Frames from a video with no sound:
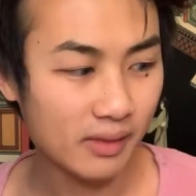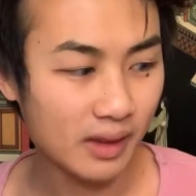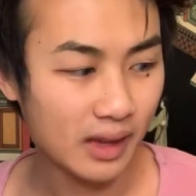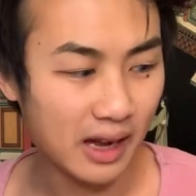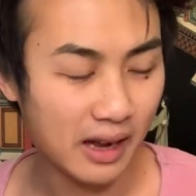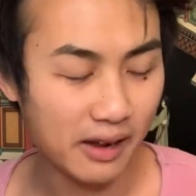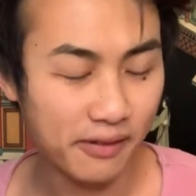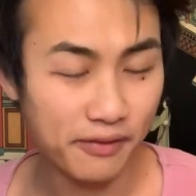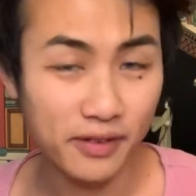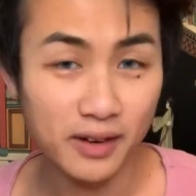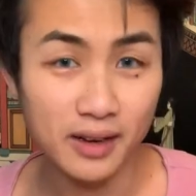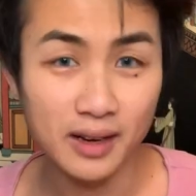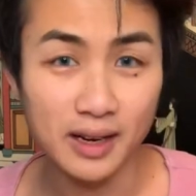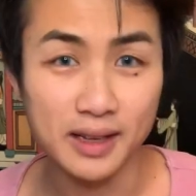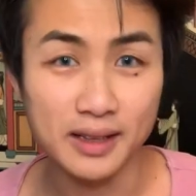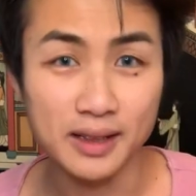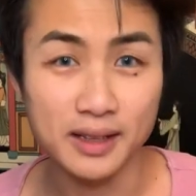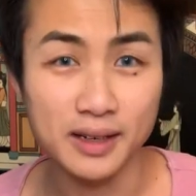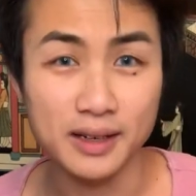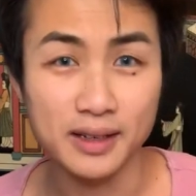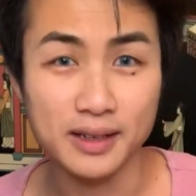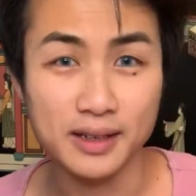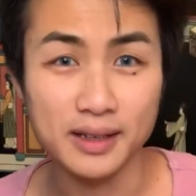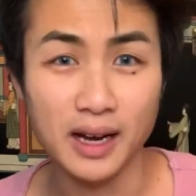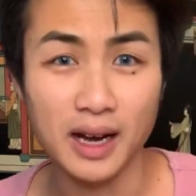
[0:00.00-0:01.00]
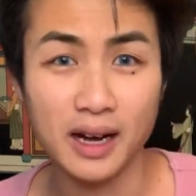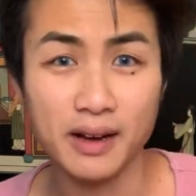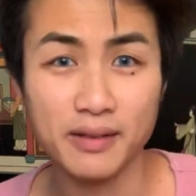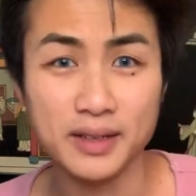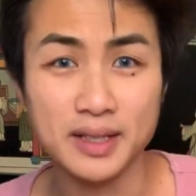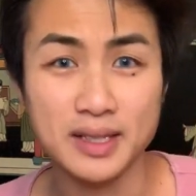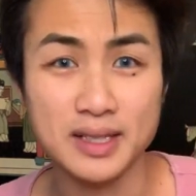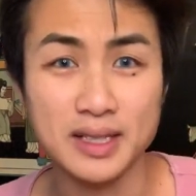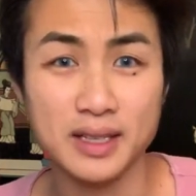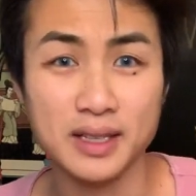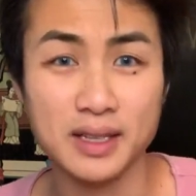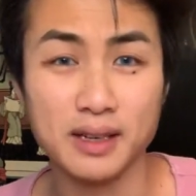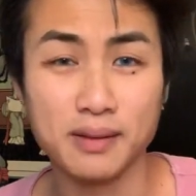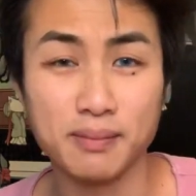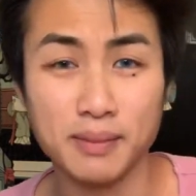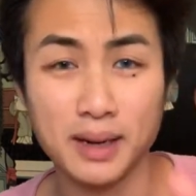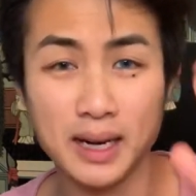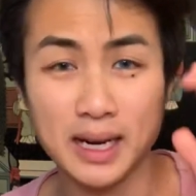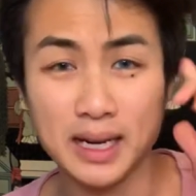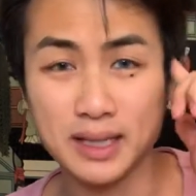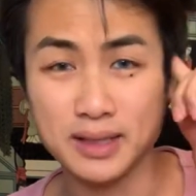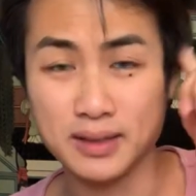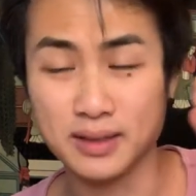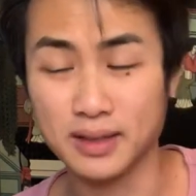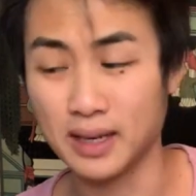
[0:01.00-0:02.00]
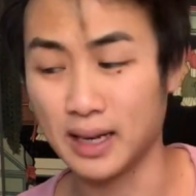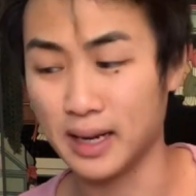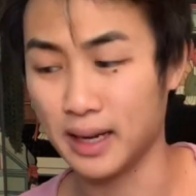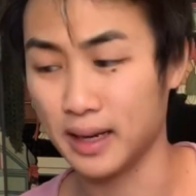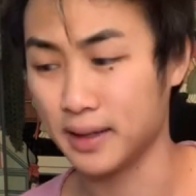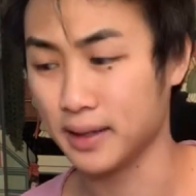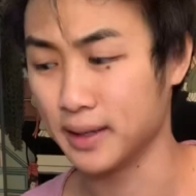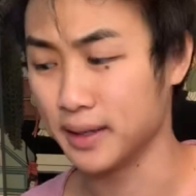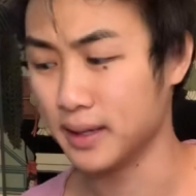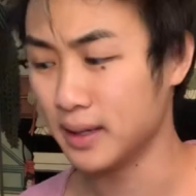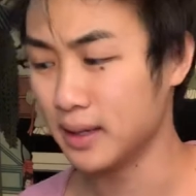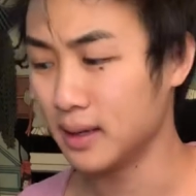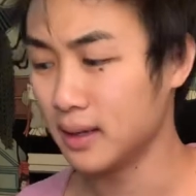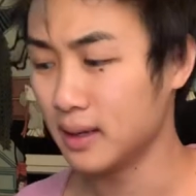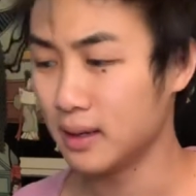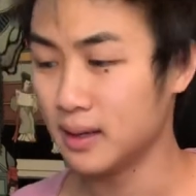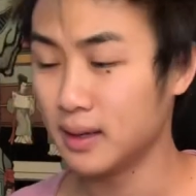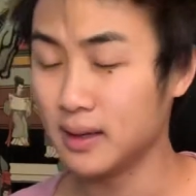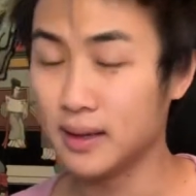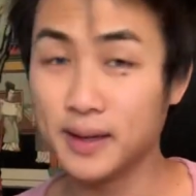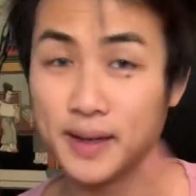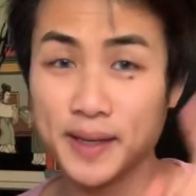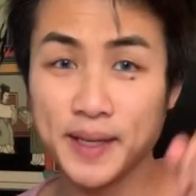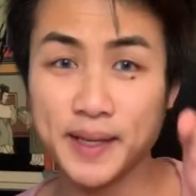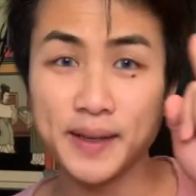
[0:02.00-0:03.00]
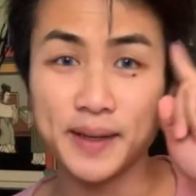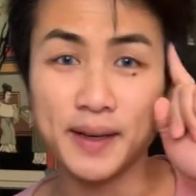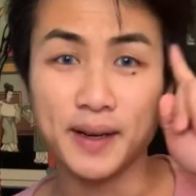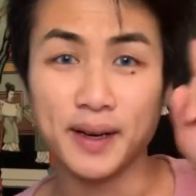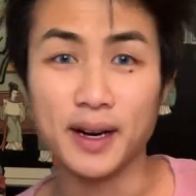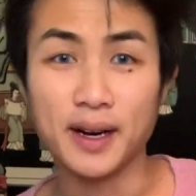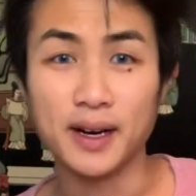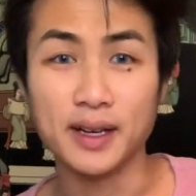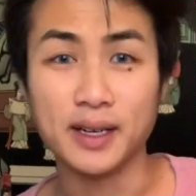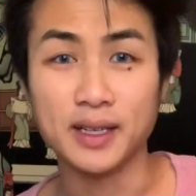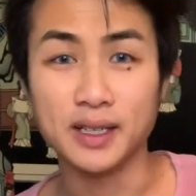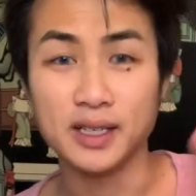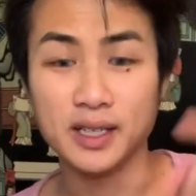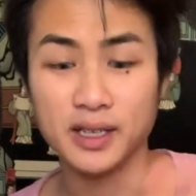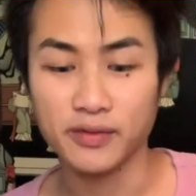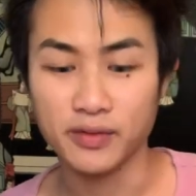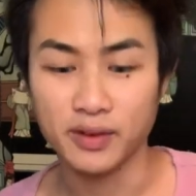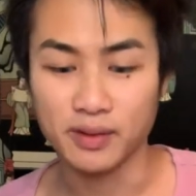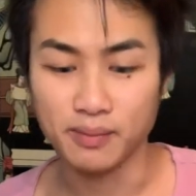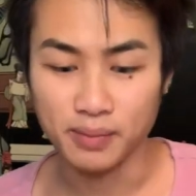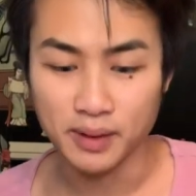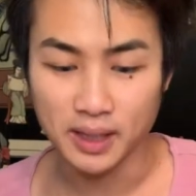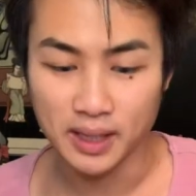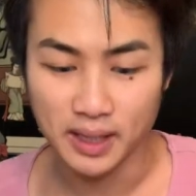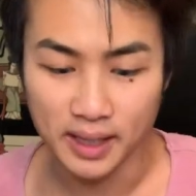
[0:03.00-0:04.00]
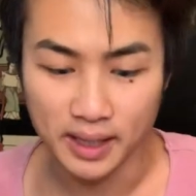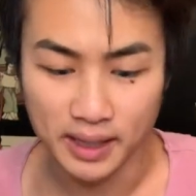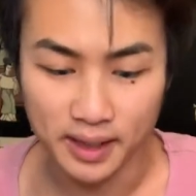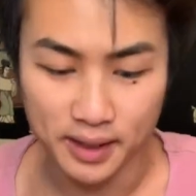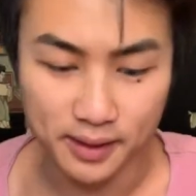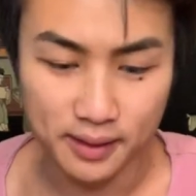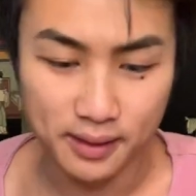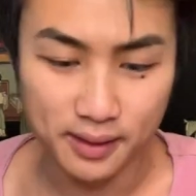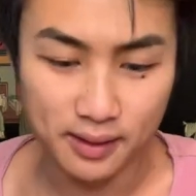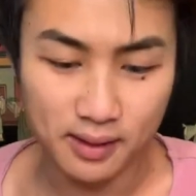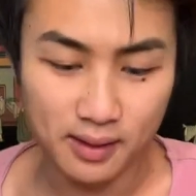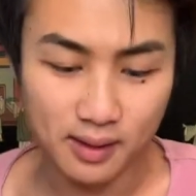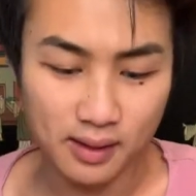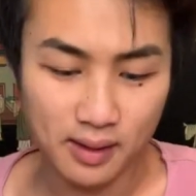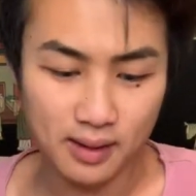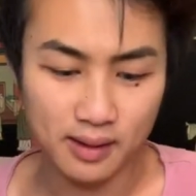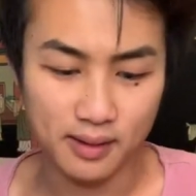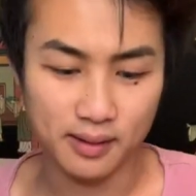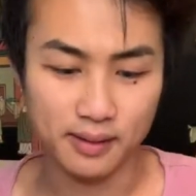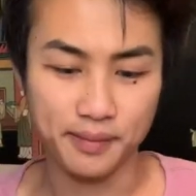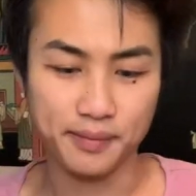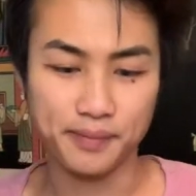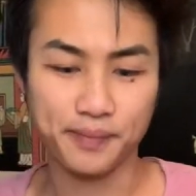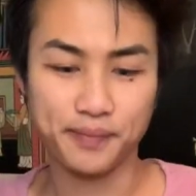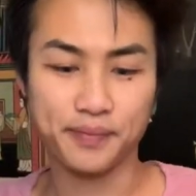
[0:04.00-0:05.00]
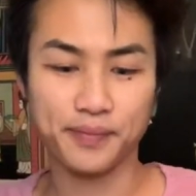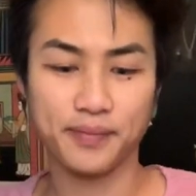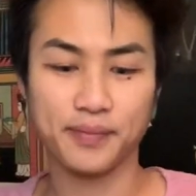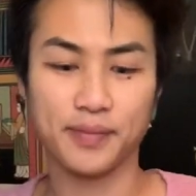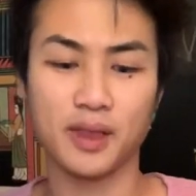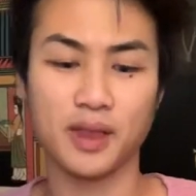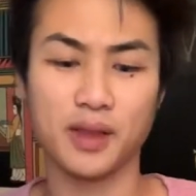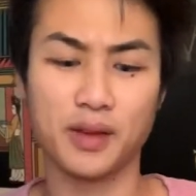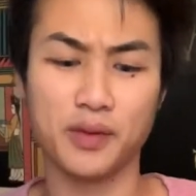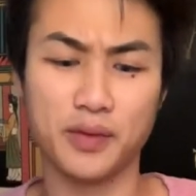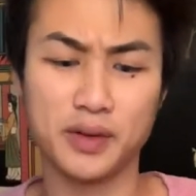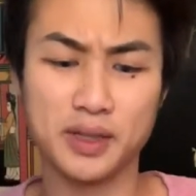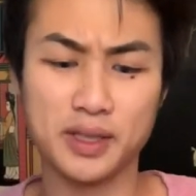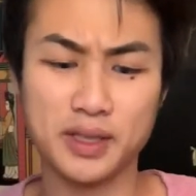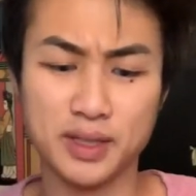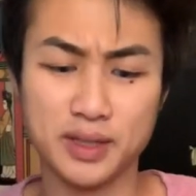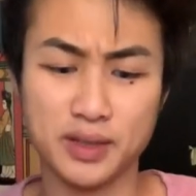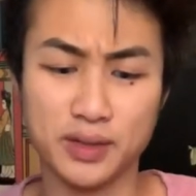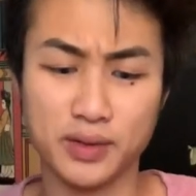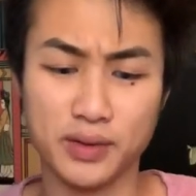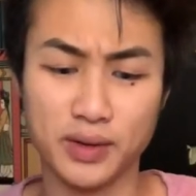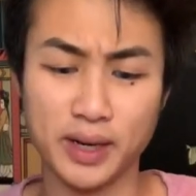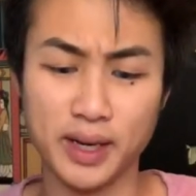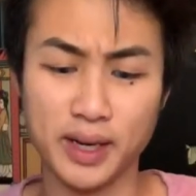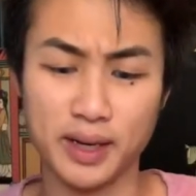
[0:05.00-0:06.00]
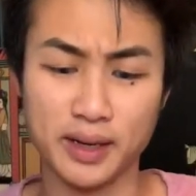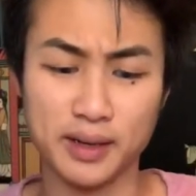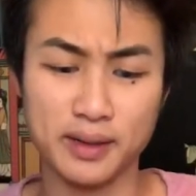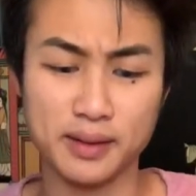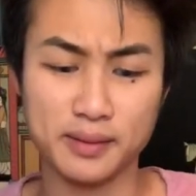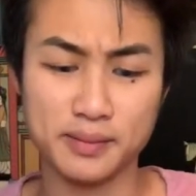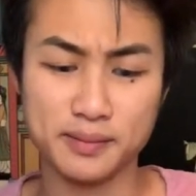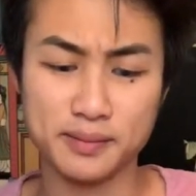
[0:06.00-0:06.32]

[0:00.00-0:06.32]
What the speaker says: I feel like obviously their minds are like on a different planet, which is great.